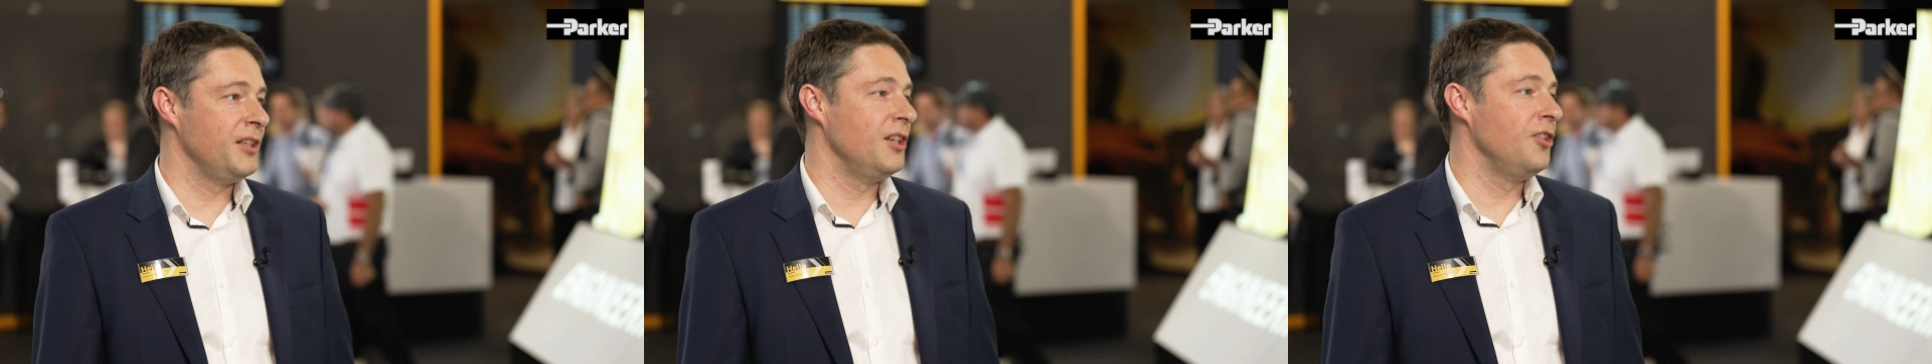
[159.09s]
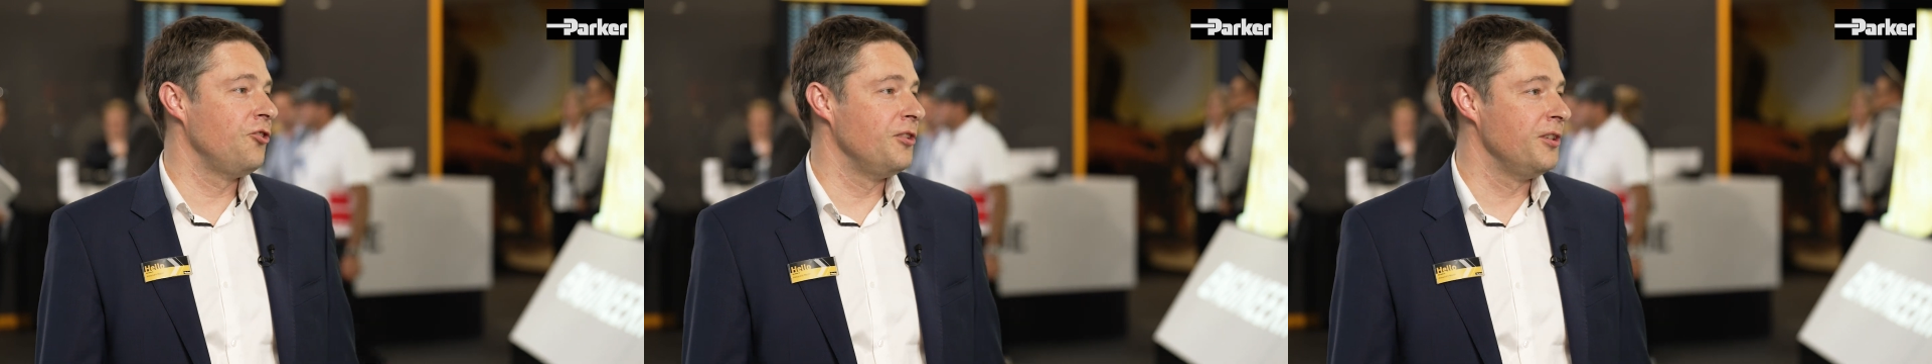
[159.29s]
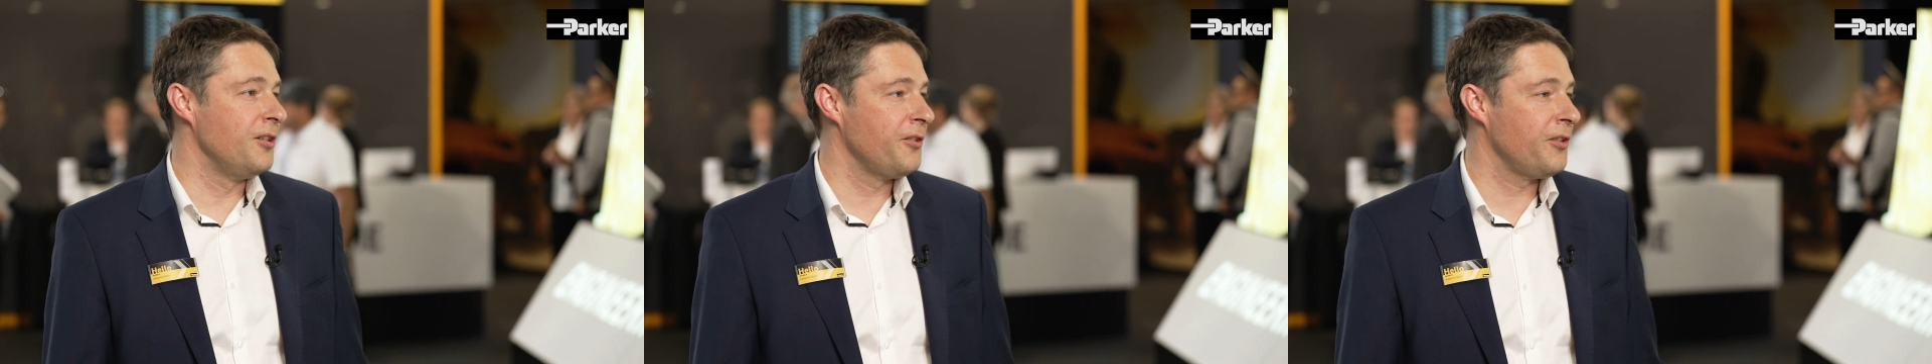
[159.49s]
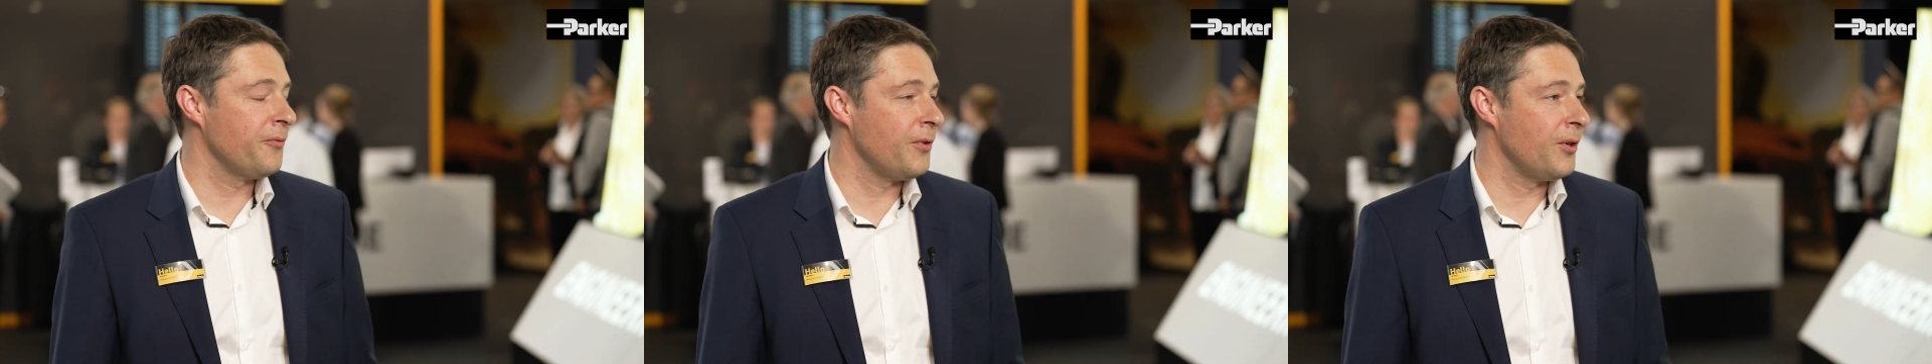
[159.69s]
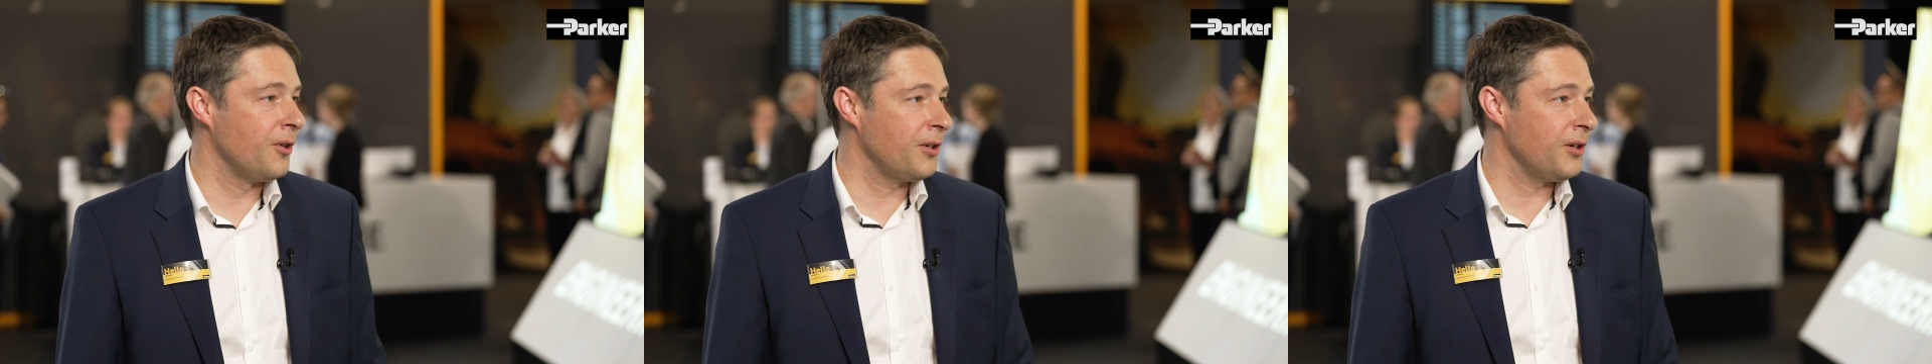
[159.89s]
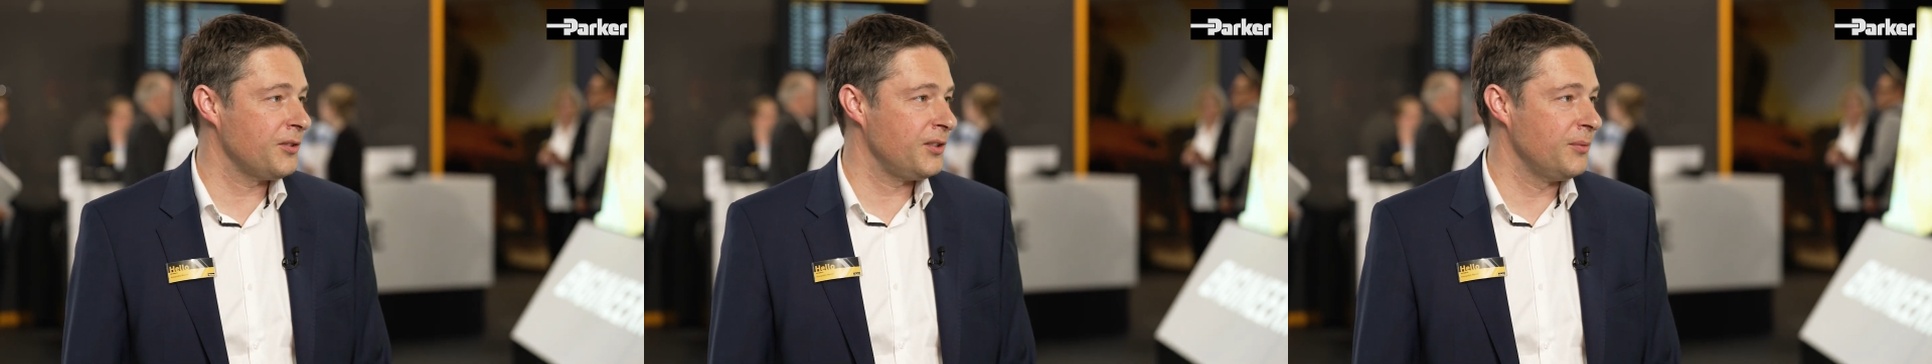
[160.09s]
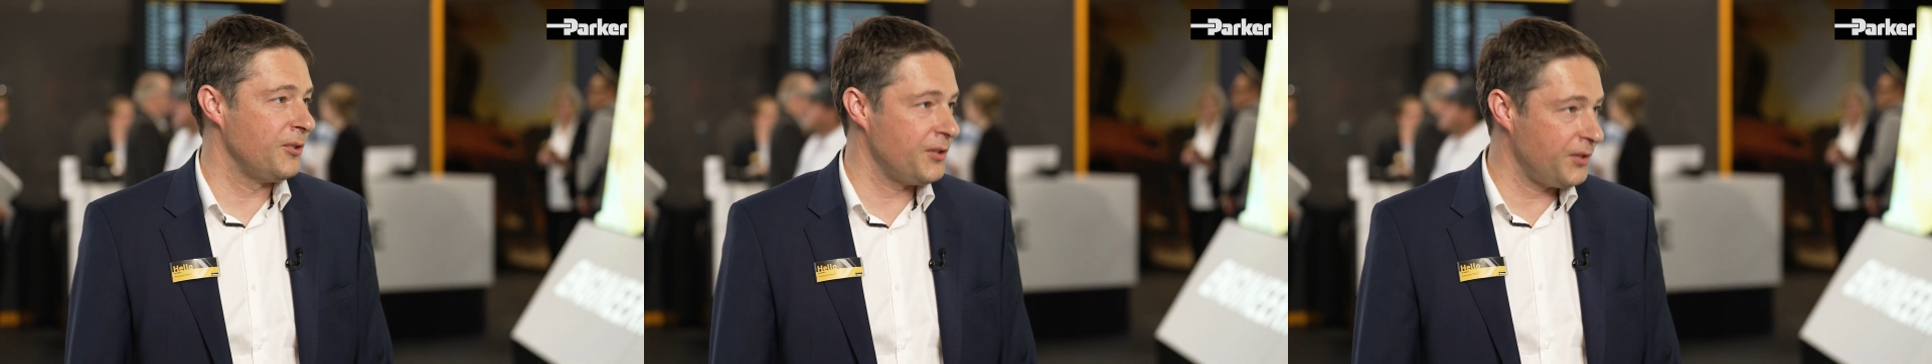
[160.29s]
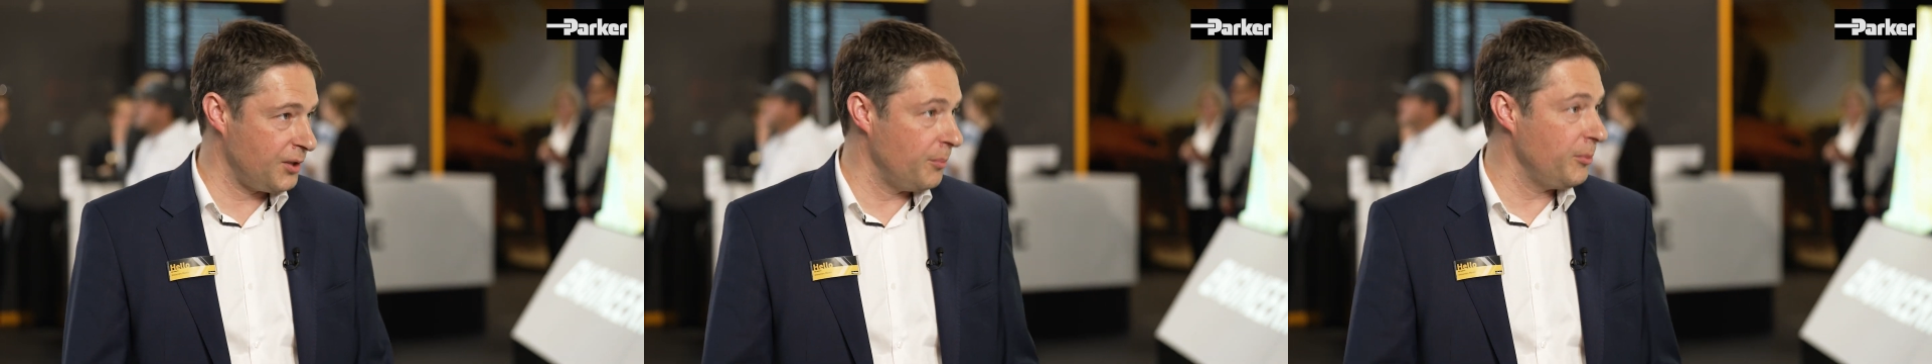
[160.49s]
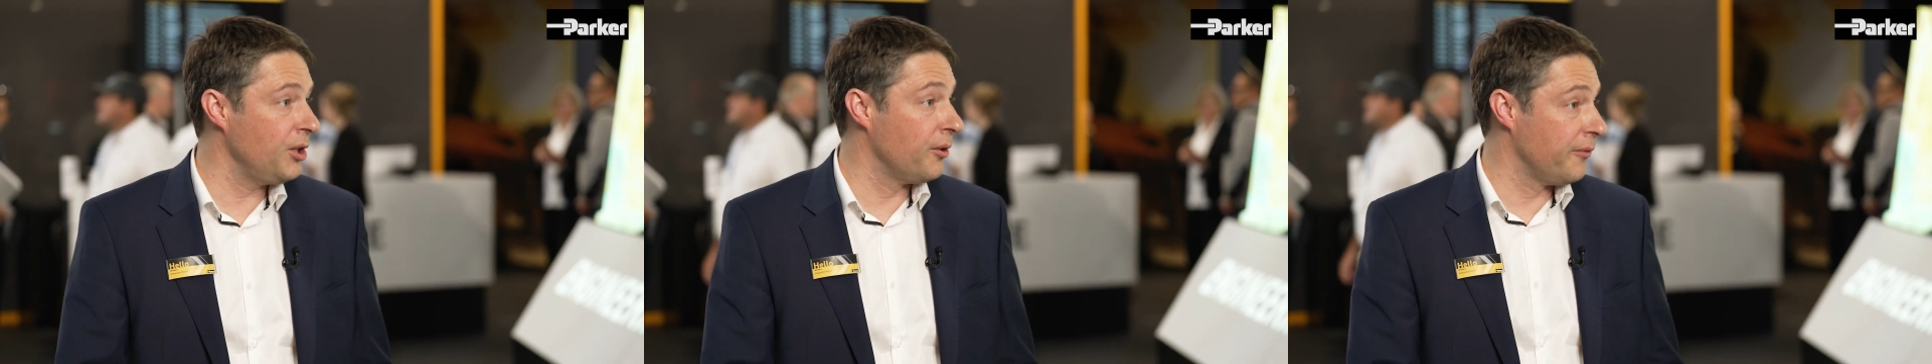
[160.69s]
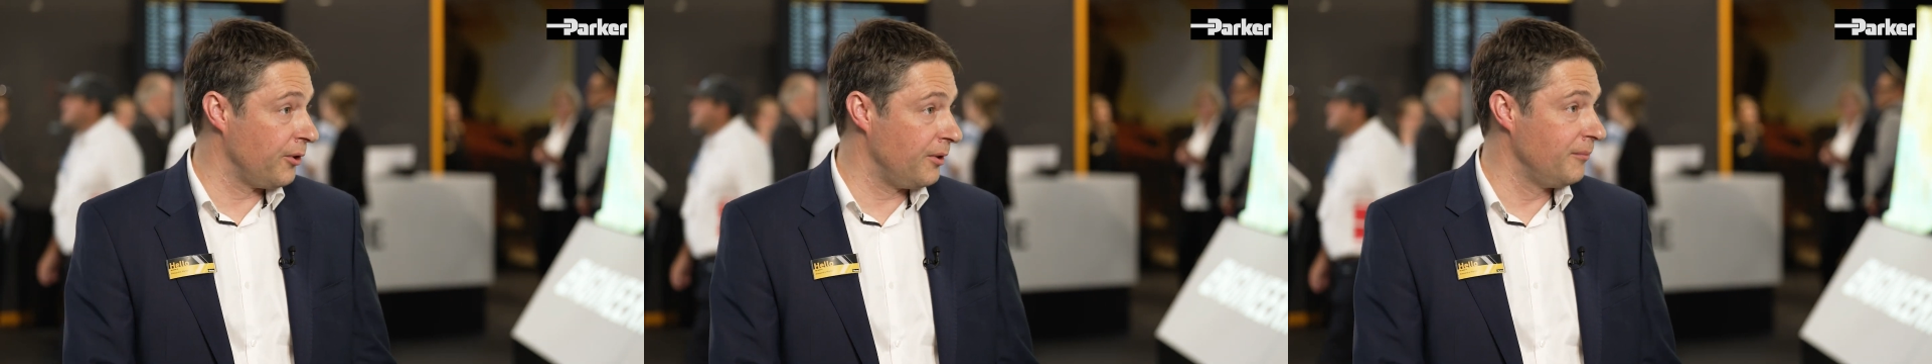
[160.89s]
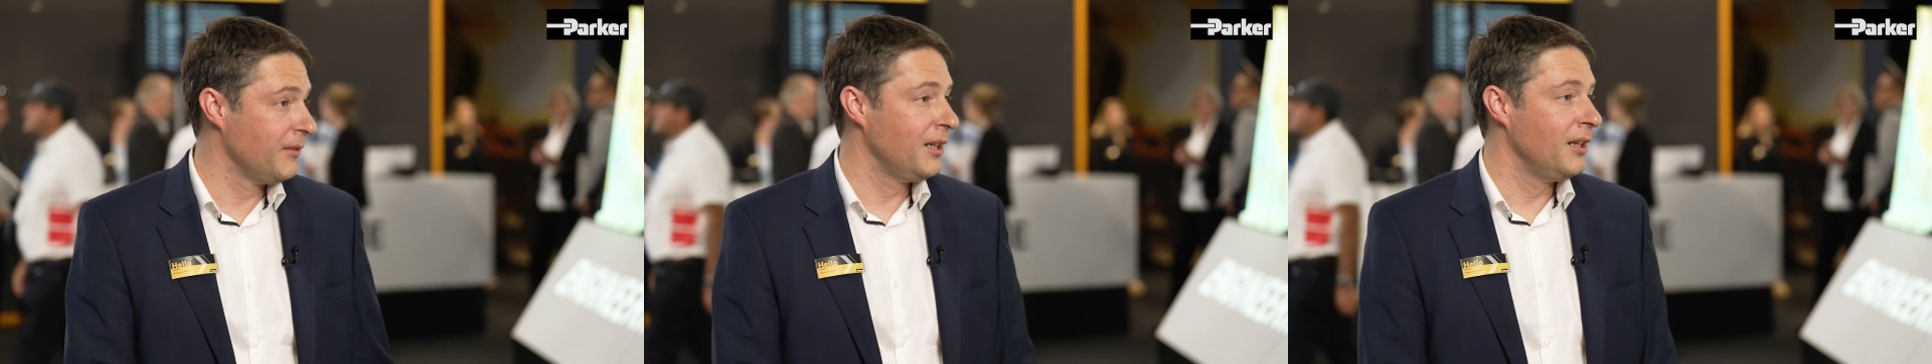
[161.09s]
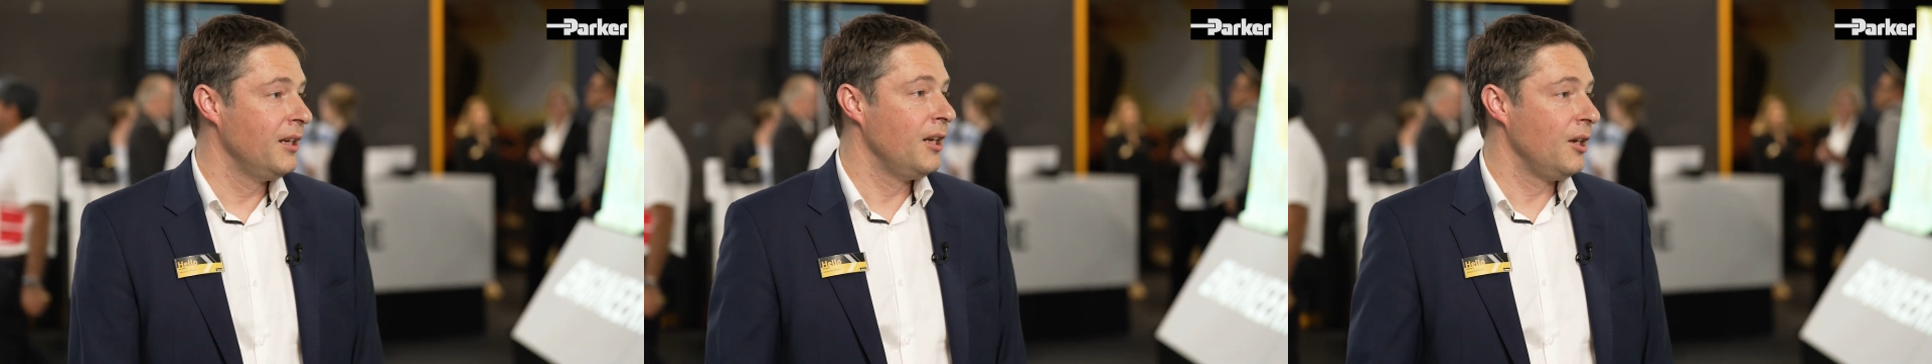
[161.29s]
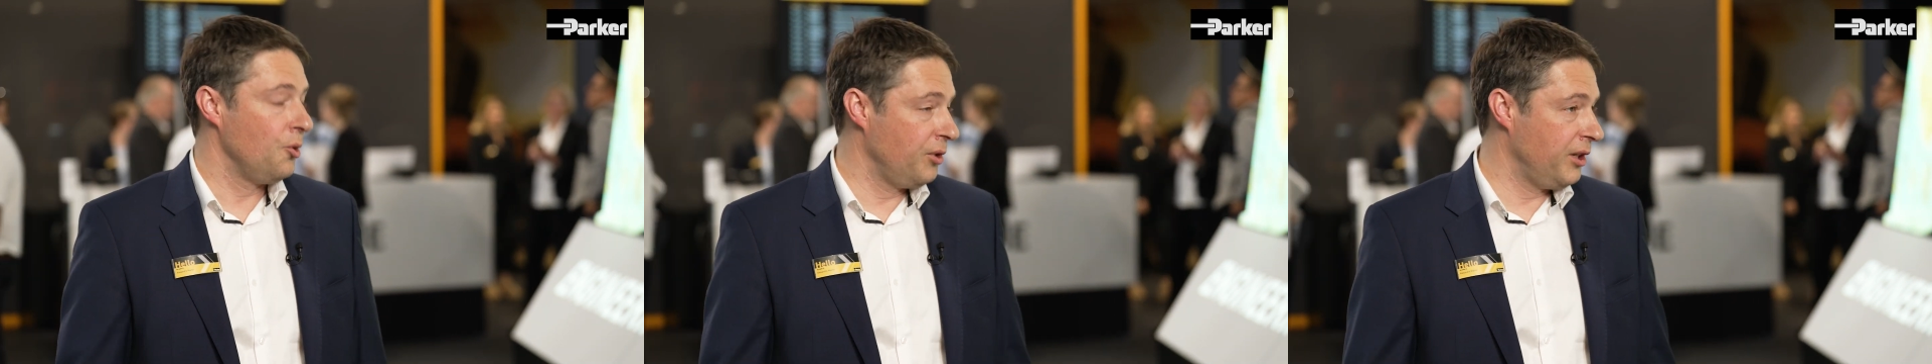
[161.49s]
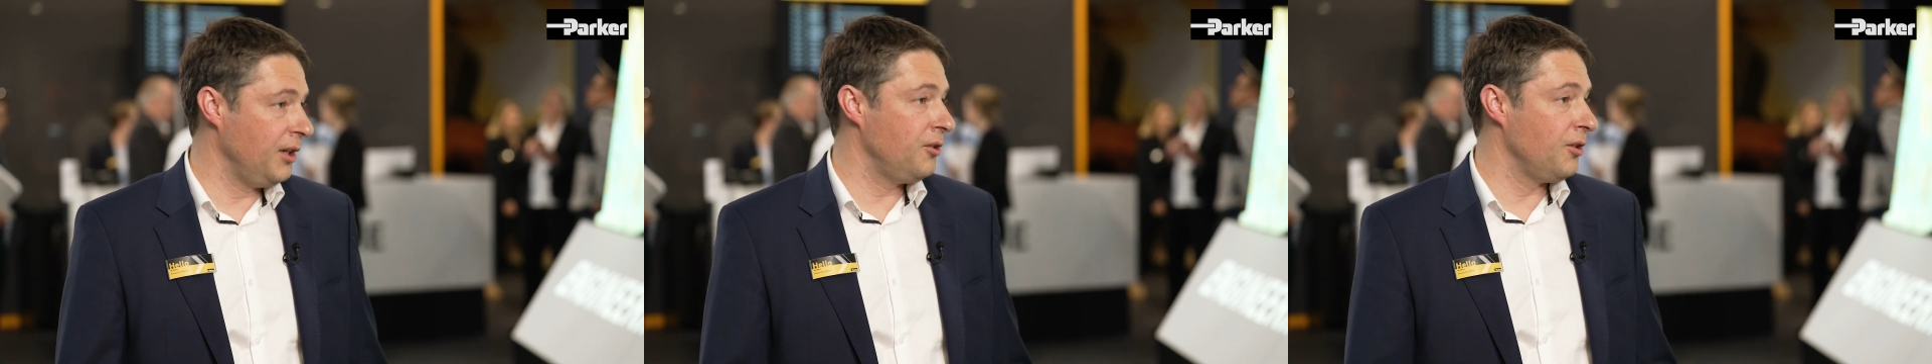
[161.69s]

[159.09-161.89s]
the engineers of our customers coming over, looking